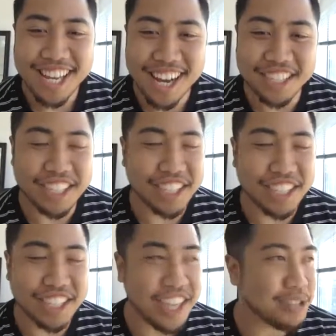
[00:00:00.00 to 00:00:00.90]
I was like,
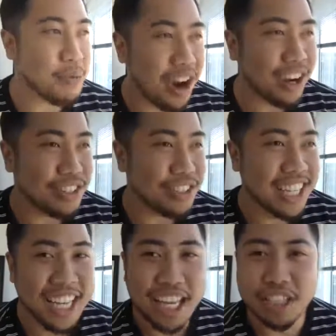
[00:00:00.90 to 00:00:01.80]
that's
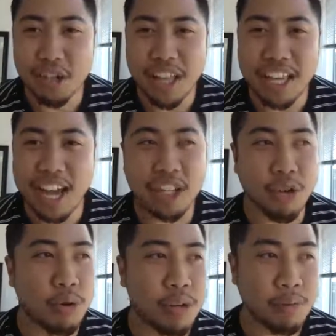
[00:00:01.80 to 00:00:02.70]
wild. And so like
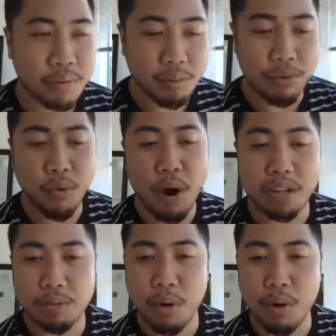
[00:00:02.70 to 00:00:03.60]
I told him
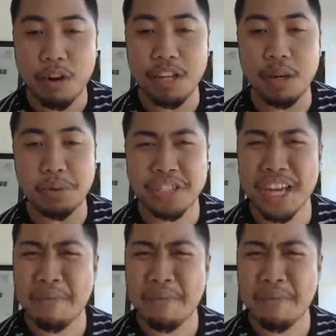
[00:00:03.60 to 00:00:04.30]
before I was marking up charts,